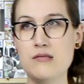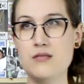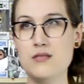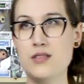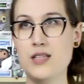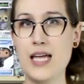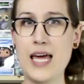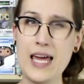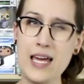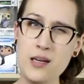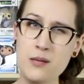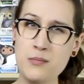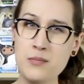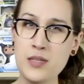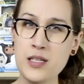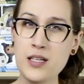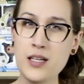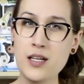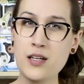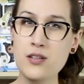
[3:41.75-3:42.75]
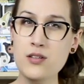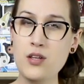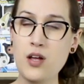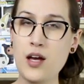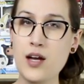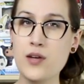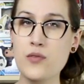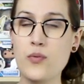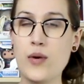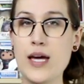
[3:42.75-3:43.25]
lame in a
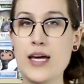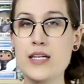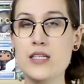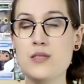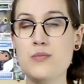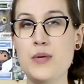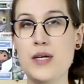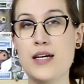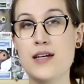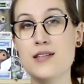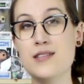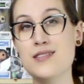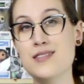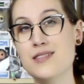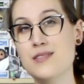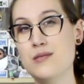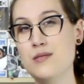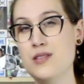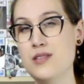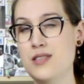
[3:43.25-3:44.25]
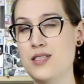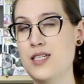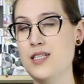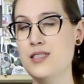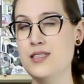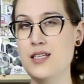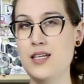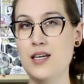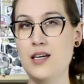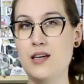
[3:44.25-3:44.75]
lot of ways, because
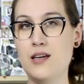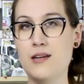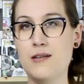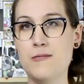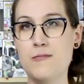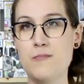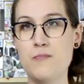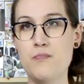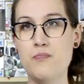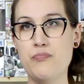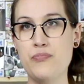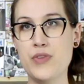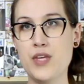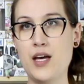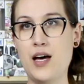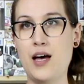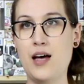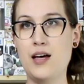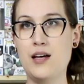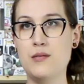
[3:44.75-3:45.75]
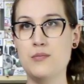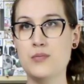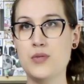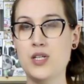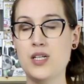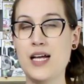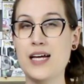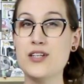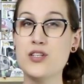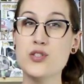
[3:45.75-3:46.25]
DC
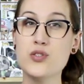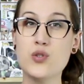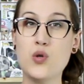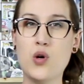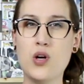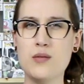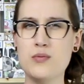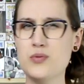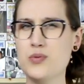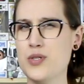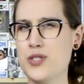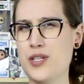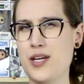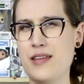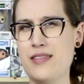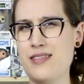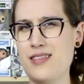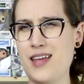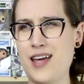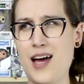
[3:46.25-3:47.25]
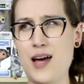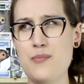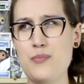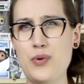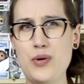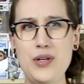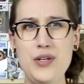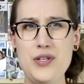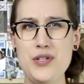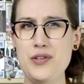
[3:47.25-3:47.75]
Collector's Corpse, which I'm
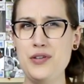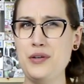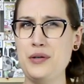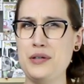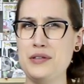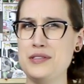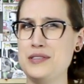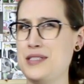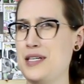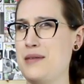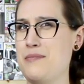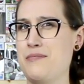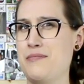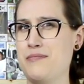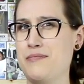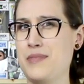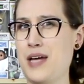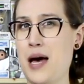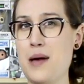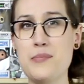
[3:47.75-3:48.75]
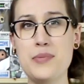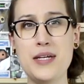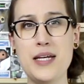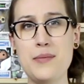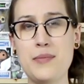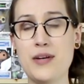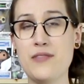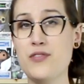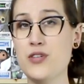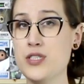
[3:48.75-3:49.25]
pretty sure they're all the same
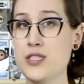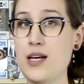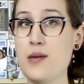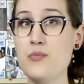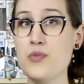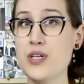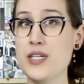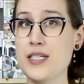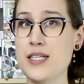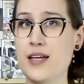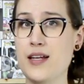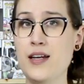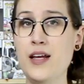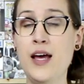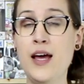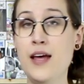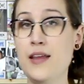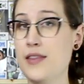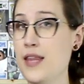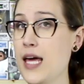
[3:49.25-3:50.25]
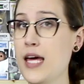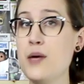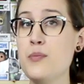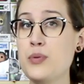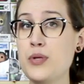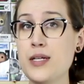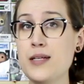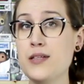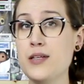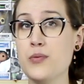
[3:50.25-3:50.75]
company, but for some reason they
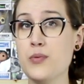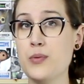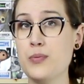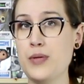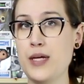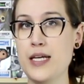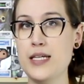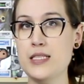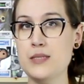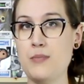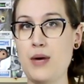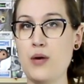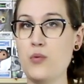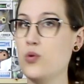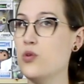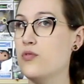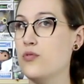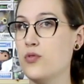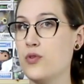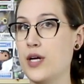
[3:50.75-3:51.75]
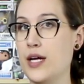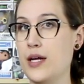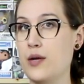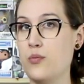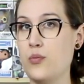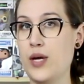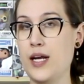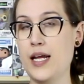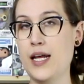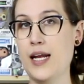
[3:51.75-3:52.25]
completely replaced my
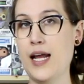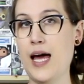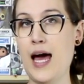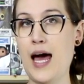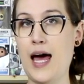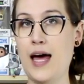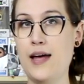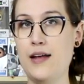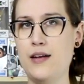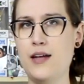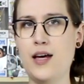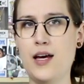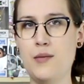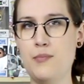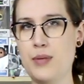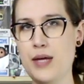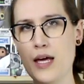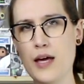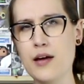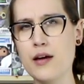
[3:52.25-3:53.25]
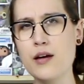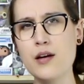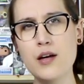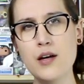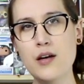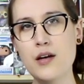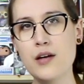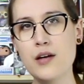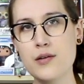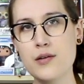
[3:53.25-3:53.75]
Wolverine when it had a big
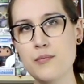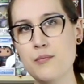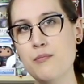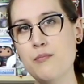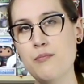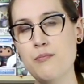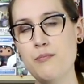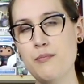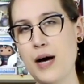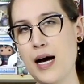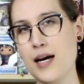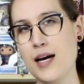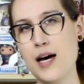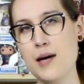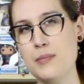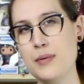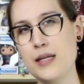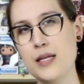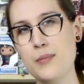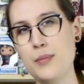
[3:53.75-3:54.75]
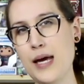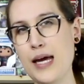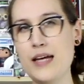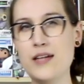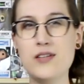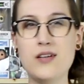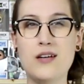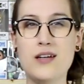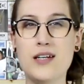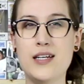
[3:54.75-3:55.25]
muck up in the
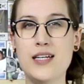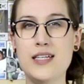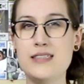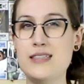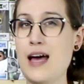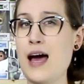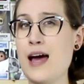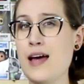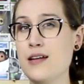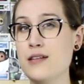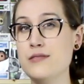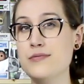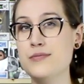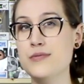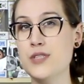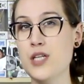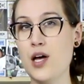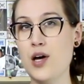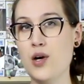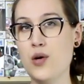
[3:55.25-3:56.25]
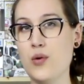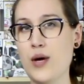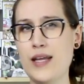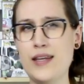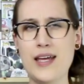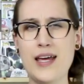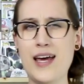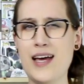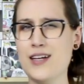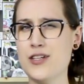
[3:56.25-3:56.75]
paint on his head. So,
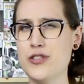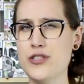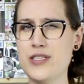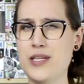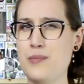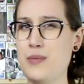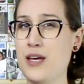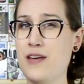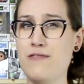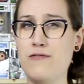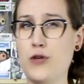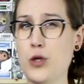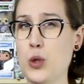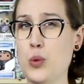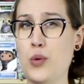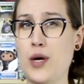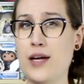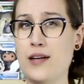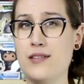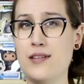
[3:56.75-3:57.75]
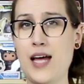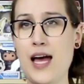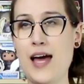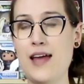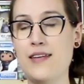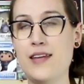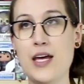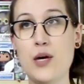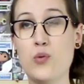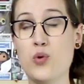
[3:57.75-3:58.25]
and they actually sent me a full one,
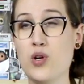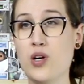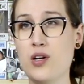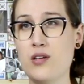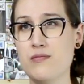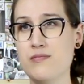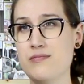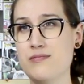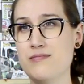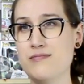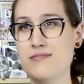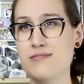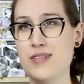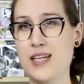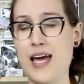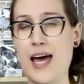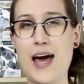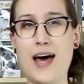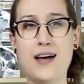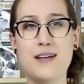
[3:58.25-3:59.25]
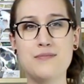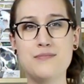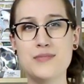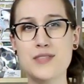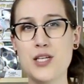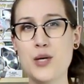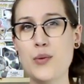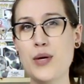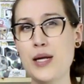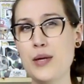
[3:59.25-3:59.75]
and they were, yeah.
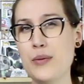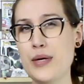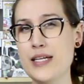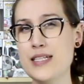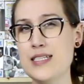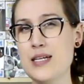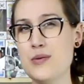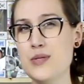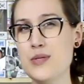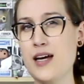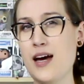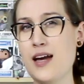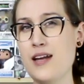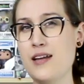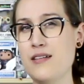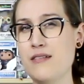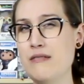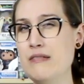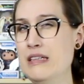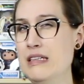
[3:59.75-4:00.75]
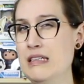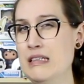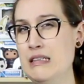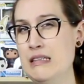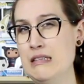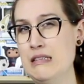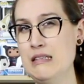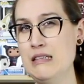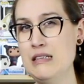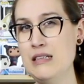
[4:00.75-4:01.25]
So anyways, kind of
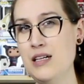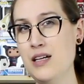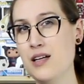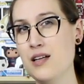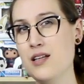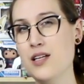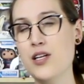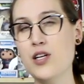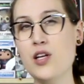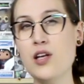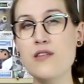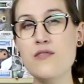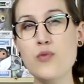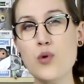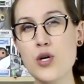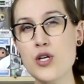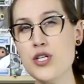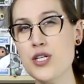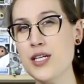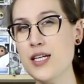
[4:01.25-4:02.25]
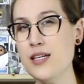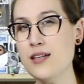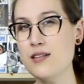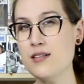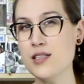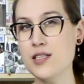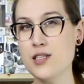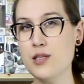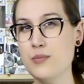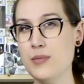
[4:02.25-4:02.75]
a little unfortunate and
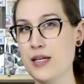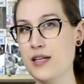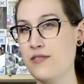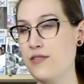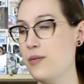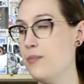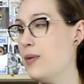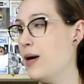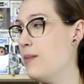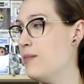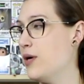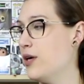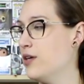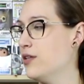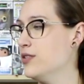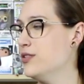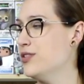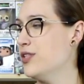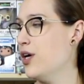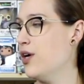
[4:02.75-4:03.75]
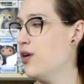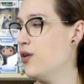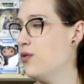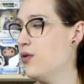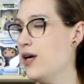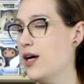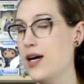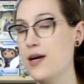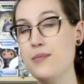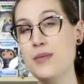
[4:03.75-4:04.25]
a little bit of a bummer.
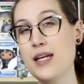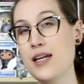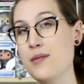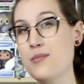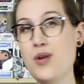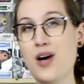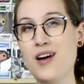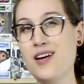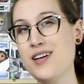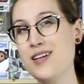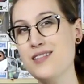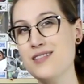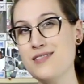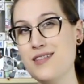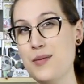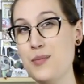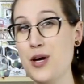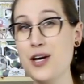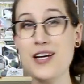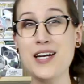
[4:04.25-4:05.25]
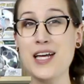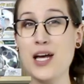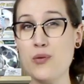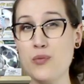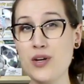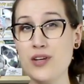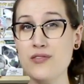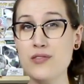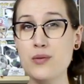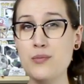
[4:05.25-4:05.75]
So, I mean, I'm not going to
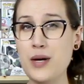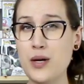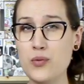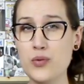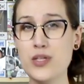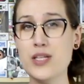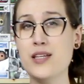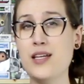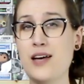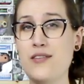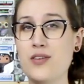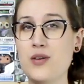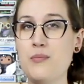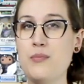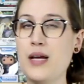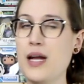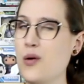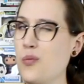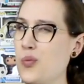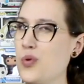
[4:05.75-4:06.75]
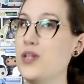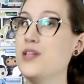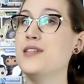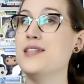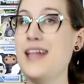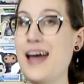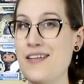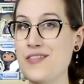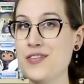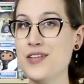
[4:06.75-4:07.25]
get rid of him. I really love him, but I will
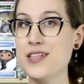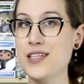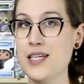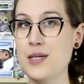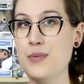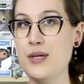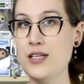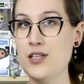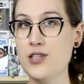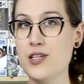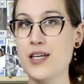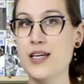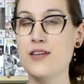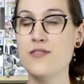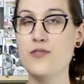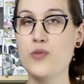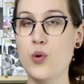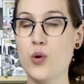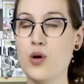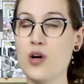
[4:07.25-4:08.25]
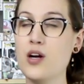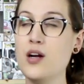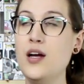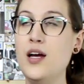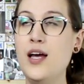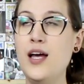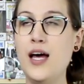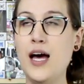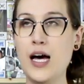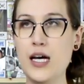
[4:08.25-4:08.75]
definitely be looking for
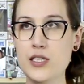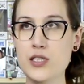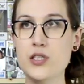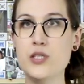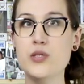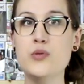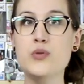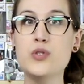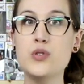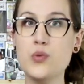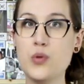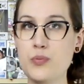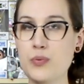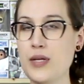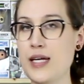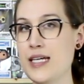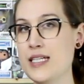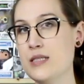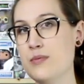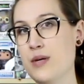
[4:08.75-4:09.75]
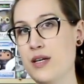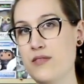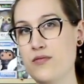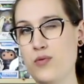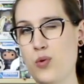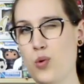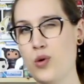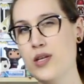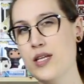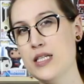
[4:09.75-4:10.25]
a loose replacement
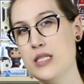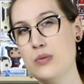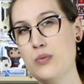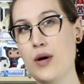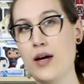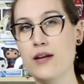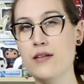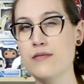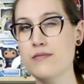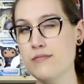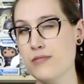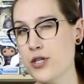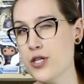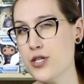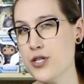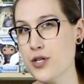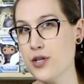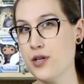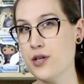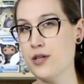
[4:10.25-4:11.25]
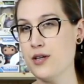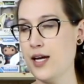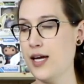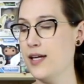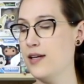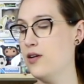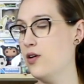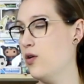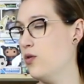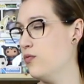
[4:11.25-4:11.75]
for this one for sure.
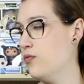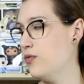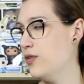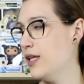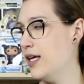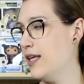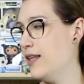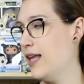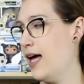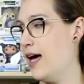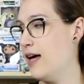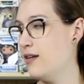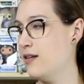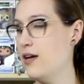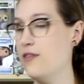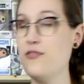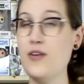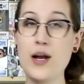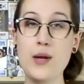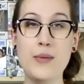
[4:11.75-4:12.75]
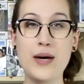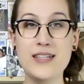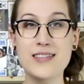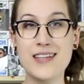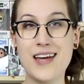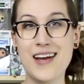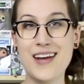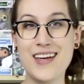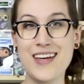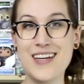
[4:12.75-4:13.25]
And hopefully that a friend of
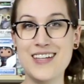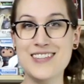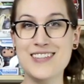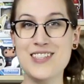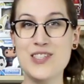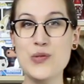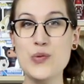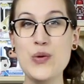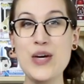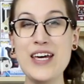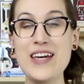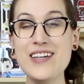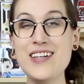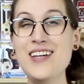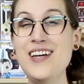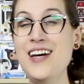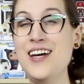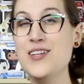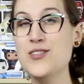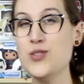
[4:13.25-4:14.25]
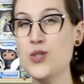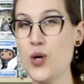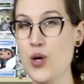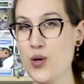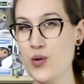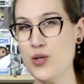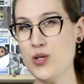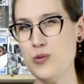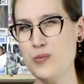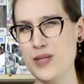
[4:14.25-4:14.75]
mine's getting his this week.
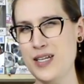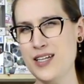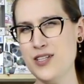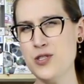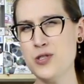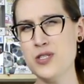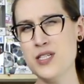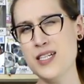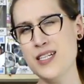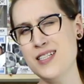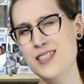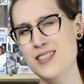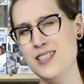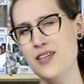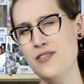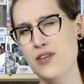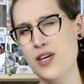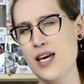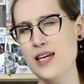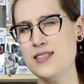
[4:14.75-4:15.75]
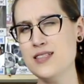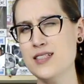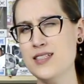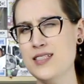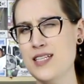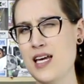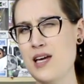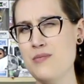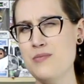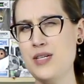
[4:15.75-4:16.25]
So it'll be interesting to see if he has the
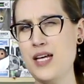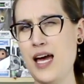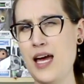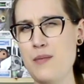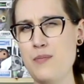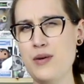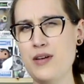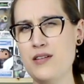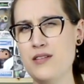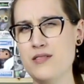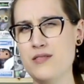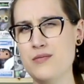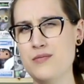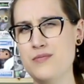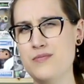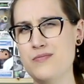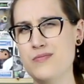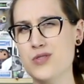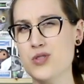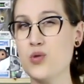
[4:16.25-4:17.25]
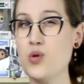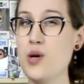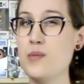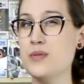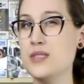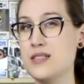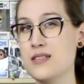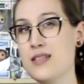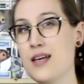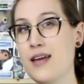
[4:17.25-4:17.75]
same type of
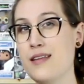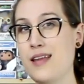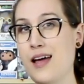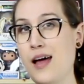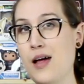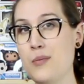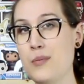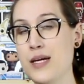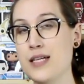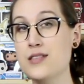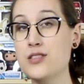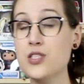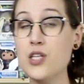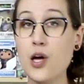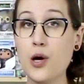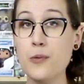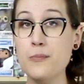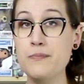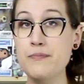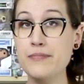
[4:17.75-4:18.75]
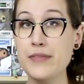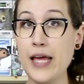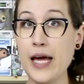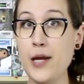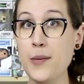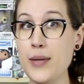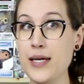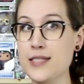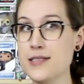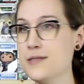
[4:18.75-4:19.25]
scripts inside the helmet. So
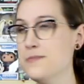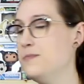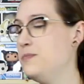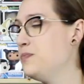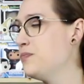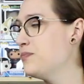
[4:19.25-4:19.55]
anyway,